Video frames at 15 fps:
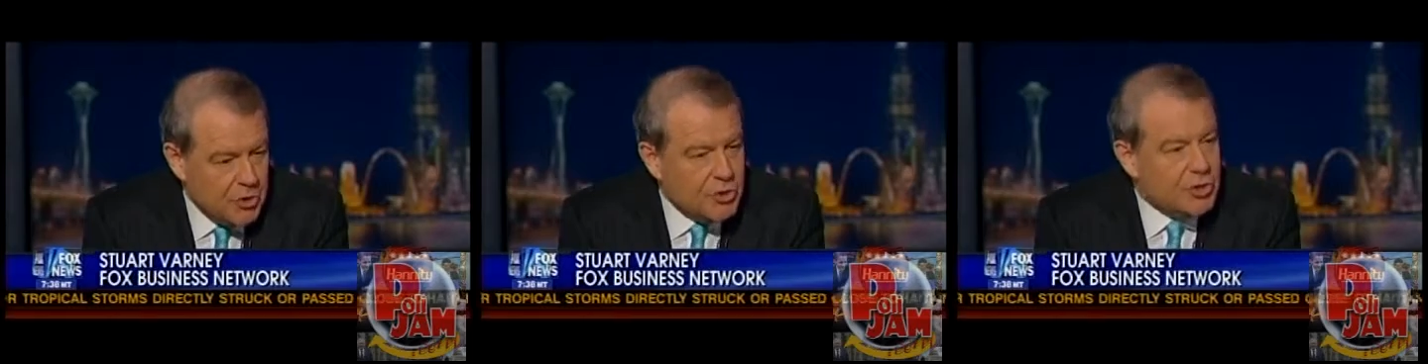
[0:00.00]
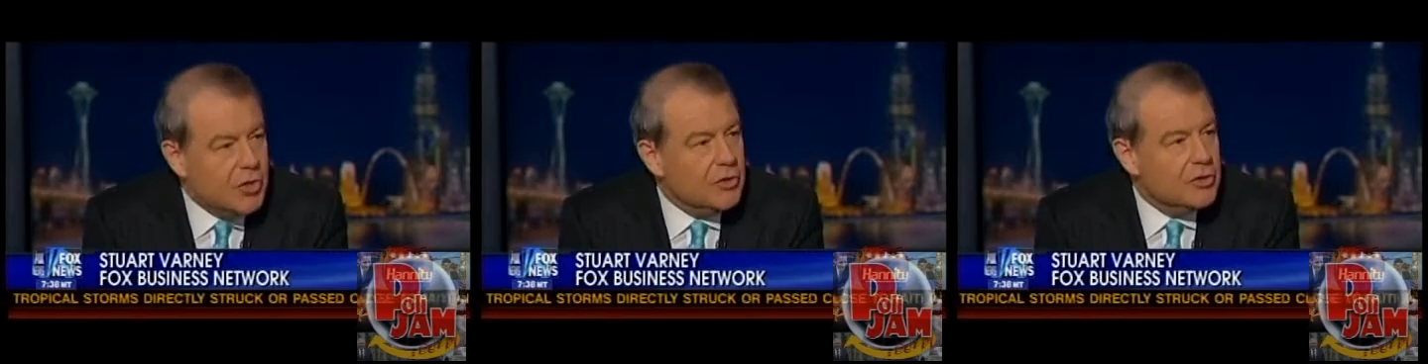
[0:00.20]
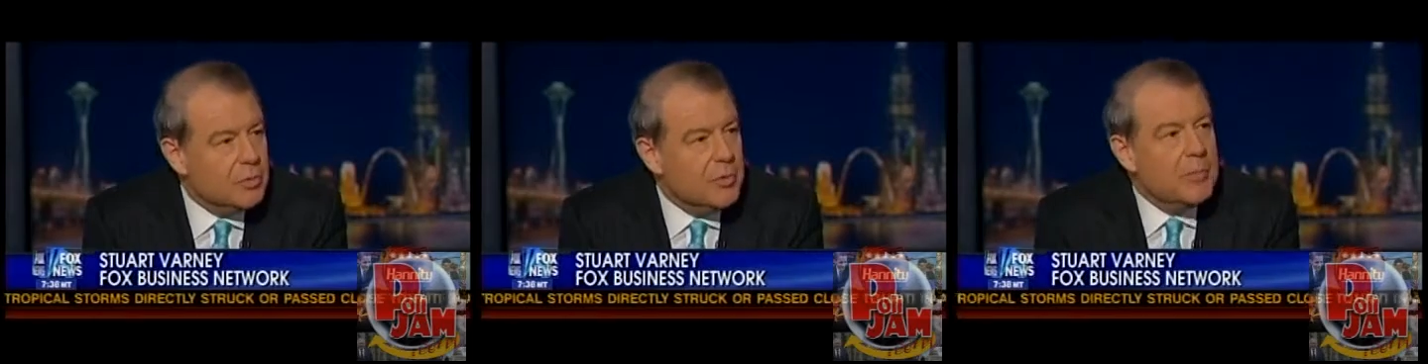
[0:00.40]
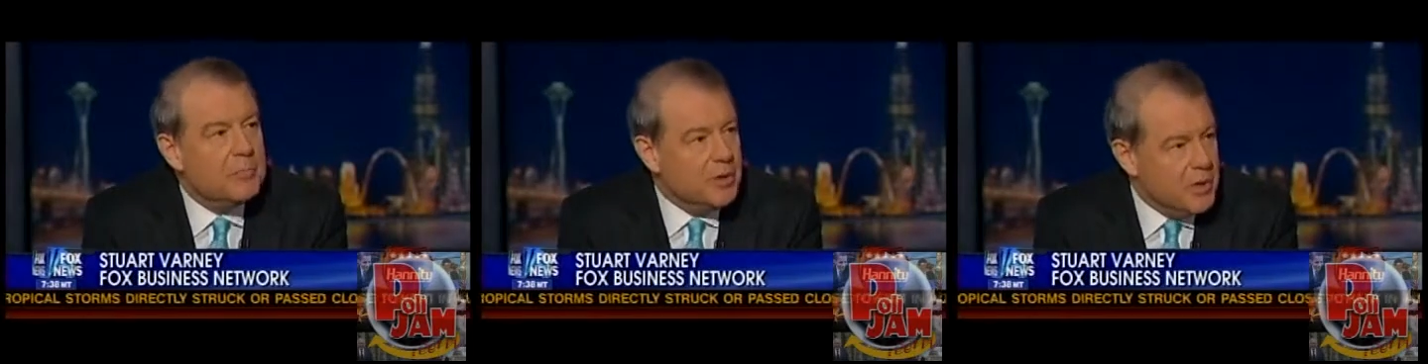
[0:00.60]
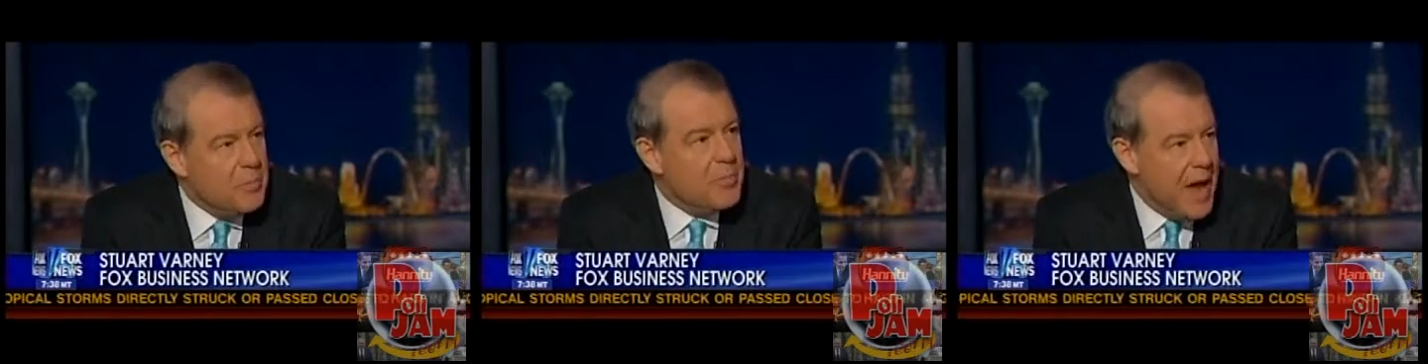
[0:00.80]
is shown to be
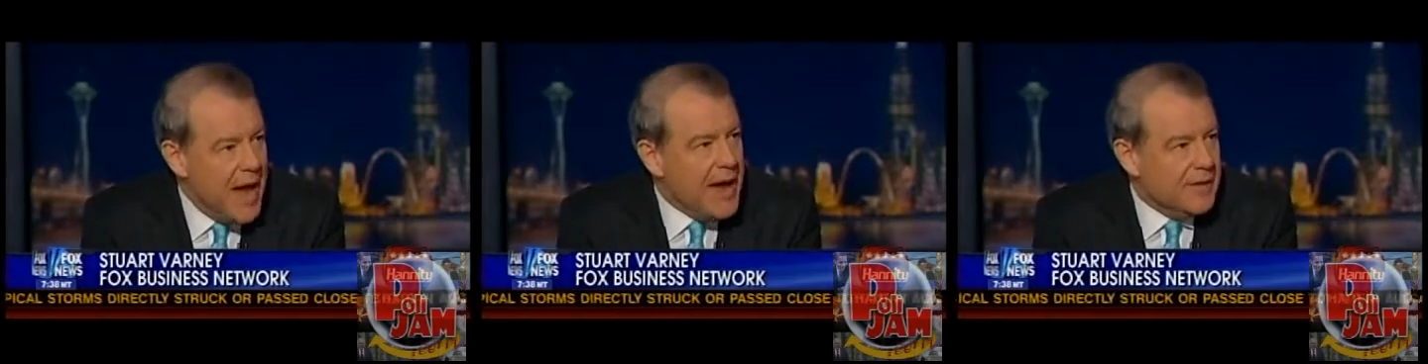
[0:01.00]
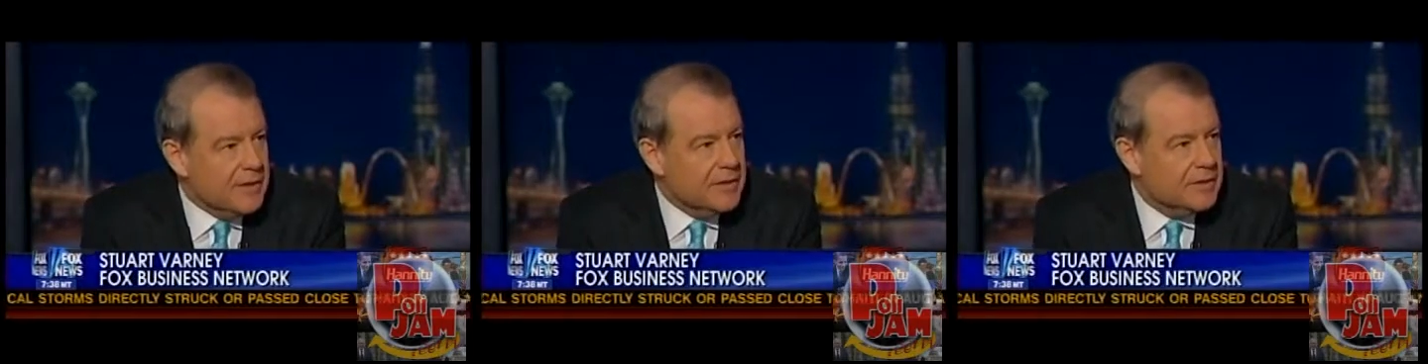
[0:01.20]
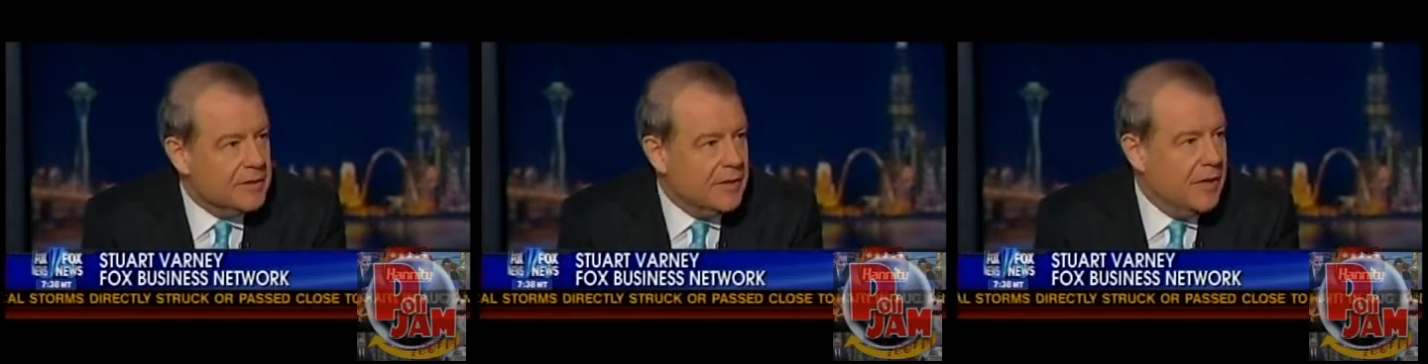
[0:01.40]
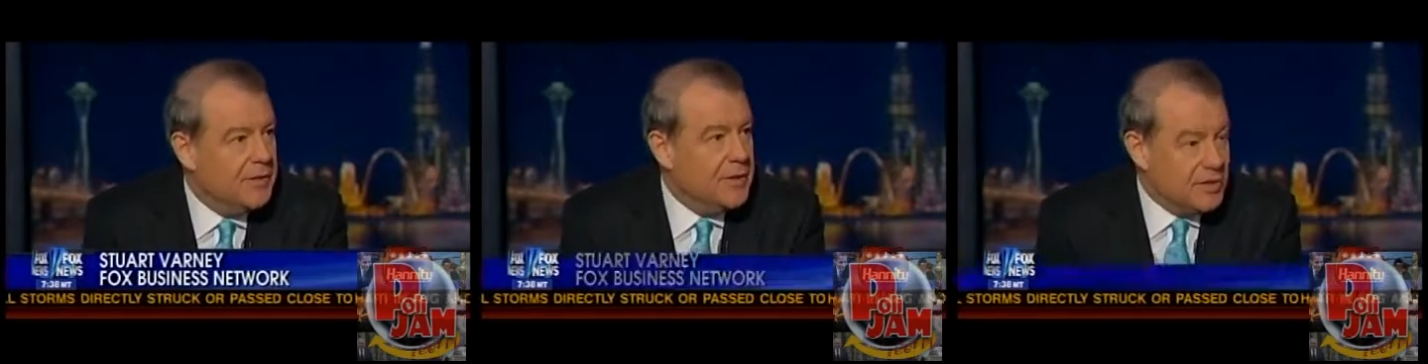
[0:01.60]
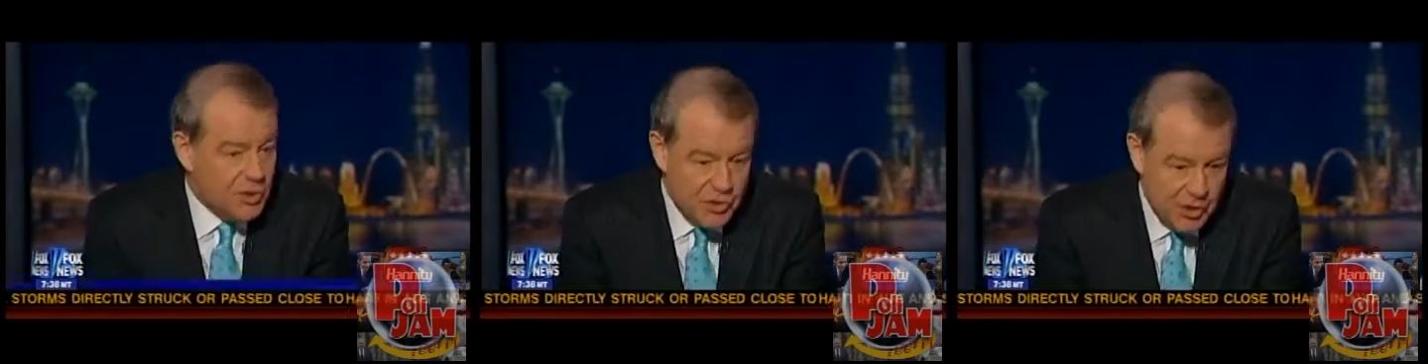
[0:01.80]
pretty bad. And
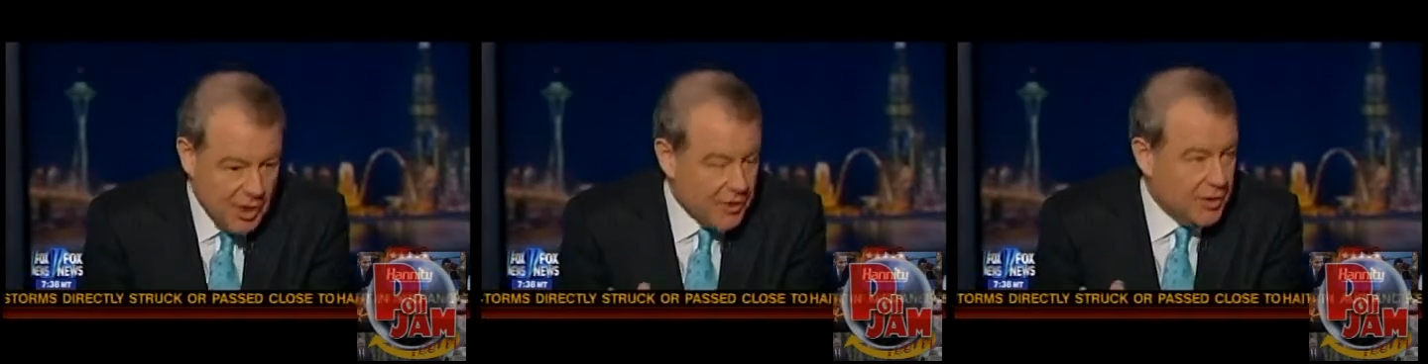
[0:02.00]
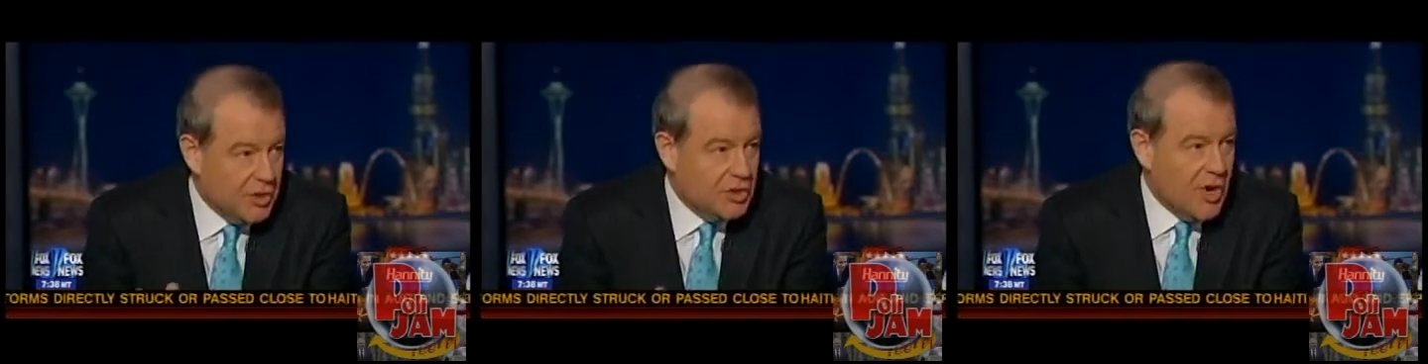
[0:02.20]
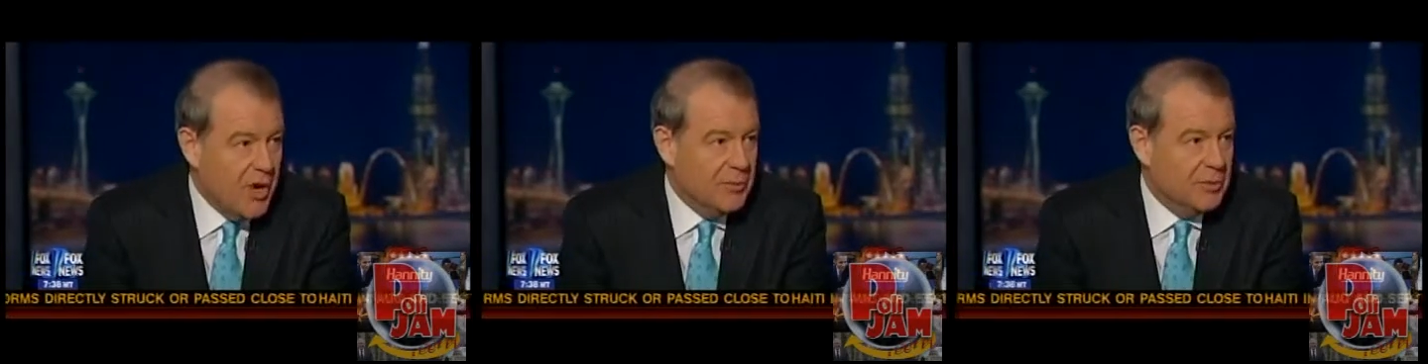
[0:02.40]
this is another example.